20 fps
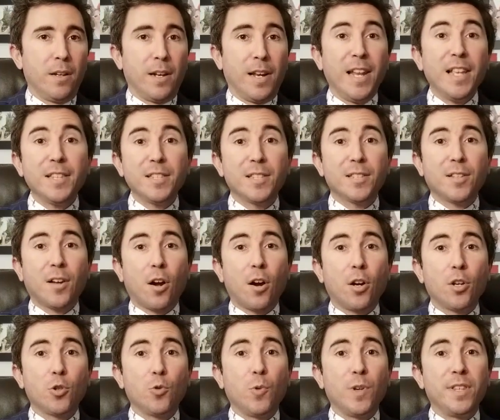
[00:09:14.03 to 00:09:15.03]
Let's
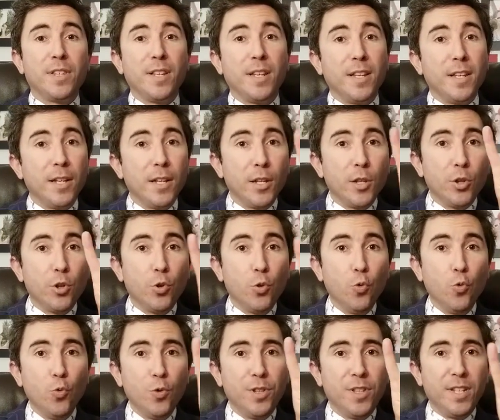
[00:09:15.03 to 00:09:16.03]
start with a
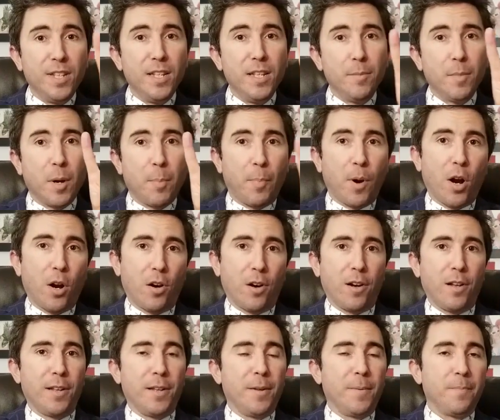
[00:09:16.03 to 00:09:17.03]
two-team
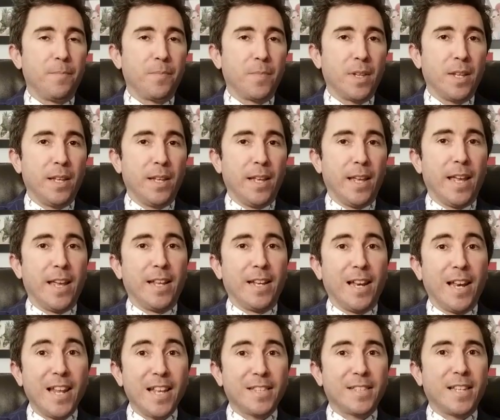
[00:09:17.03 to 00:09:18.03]
parlay,
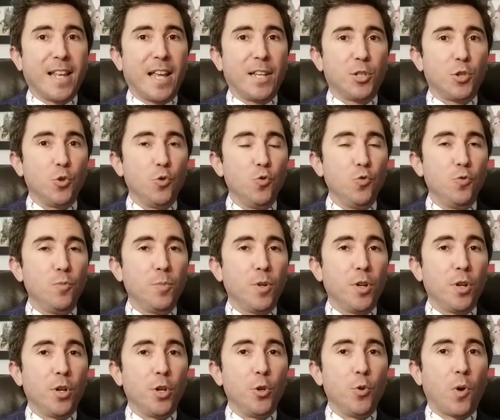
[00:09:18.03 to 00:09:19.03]
and let's assume
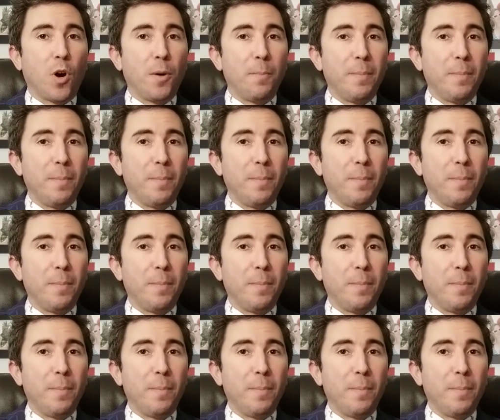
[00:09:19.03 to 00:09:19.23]
you are